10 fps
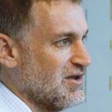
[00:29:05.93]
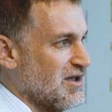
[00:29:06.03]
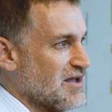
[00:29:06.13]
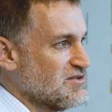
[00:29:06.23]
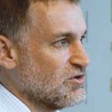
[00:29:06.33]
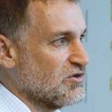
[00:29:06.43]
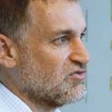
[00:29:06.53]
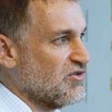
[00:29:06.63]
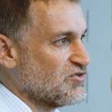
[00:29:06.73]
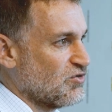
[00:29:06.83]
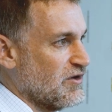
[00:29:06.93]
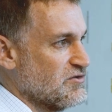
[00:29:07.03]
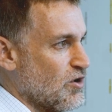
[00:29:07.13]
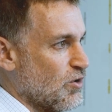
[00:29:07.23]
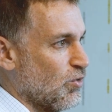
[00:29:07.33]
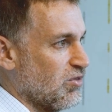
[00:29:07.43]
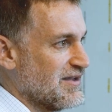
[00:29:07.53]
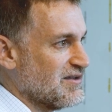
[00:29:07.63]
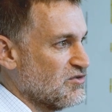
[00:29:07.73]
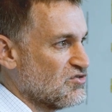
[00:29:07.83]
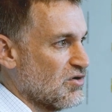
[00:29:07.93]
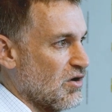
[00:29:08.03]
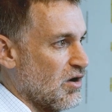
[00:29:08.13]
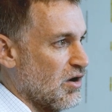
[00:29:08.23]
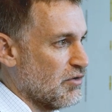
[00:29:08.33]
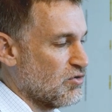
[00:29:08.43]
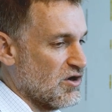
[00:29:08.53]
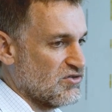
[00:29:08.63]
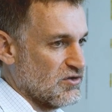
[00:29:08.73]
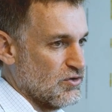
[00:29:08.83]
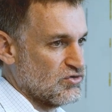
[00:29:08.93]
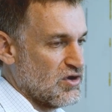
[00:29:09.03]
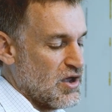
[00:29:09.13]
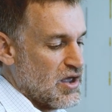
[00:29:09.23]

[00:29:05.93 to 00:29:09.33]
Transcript: Mm-hmm. And so there's virtually no linkage across those.